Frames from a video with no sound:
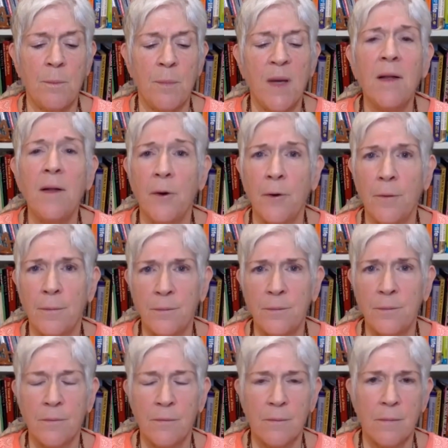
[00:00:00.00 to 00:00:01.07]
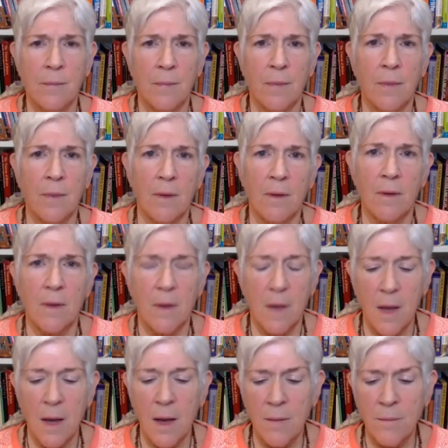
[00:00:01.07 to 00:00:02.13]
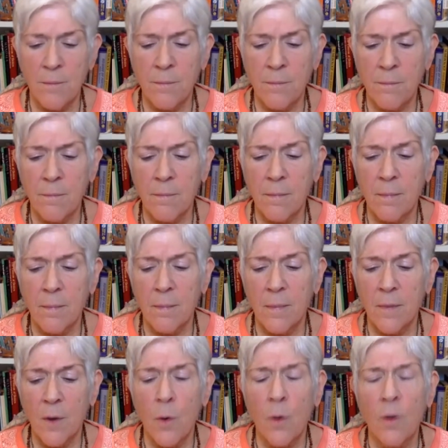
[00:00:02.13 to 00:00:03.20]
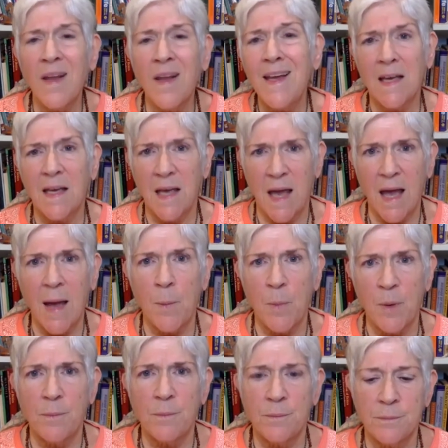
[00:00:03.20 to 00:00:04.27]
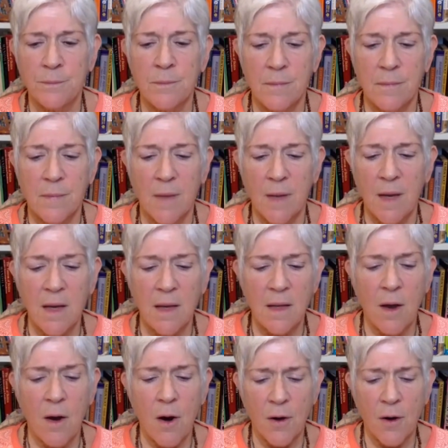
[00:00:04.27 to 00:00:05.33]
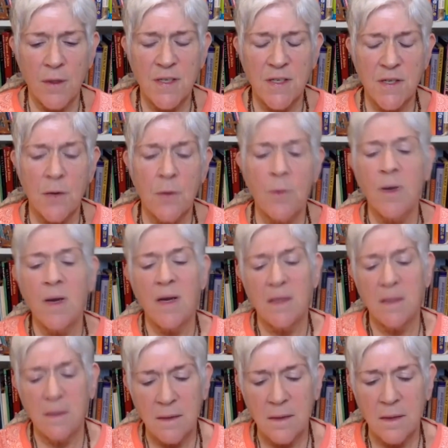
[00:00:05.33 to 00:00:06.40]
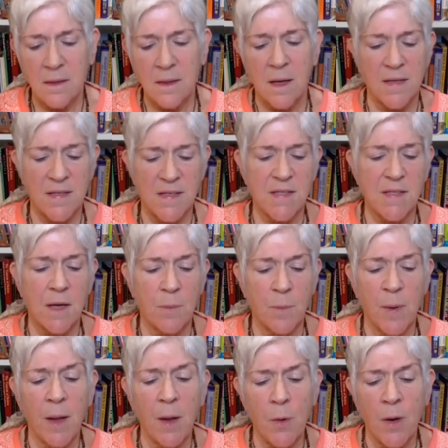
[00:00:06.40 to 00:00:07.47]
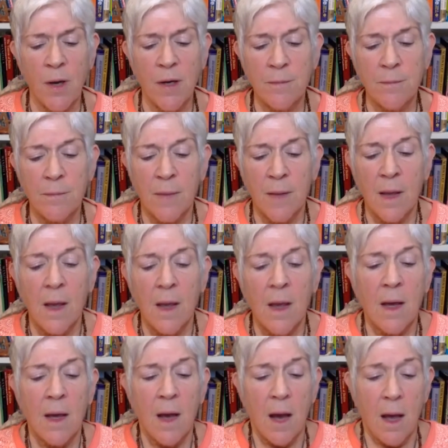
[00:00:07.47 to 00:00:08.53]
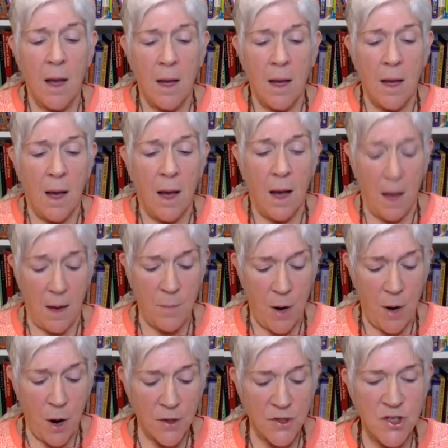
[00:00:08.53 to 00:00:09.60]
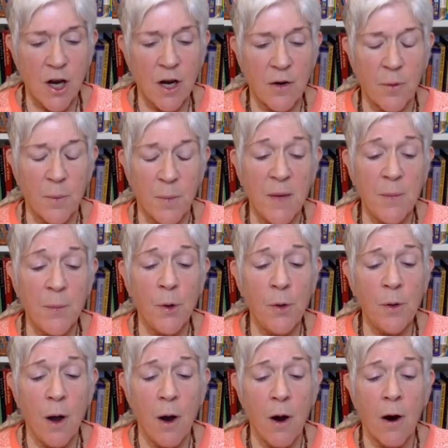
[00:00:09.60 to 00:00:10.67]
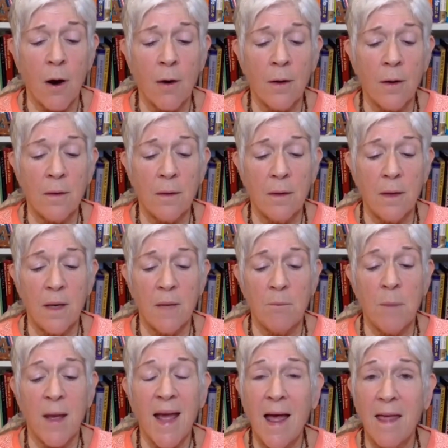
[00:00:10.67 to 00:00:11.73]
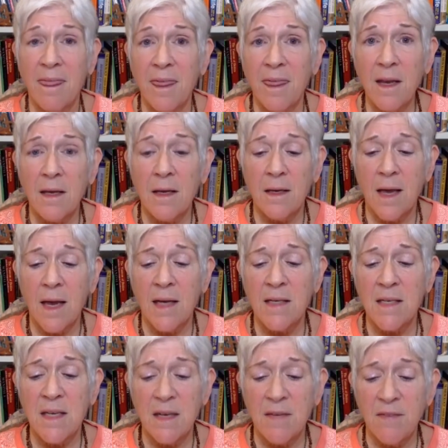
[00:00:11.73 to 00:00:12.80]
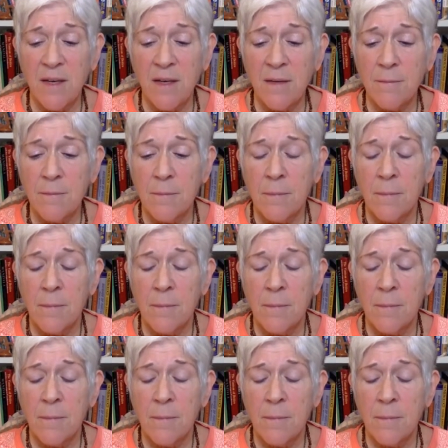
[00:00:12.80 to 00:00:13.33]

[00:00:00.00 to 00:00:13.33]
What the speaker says: pillar or linga cap in the heart, so it got stuck below it. Heart chakra people are empathic and giving,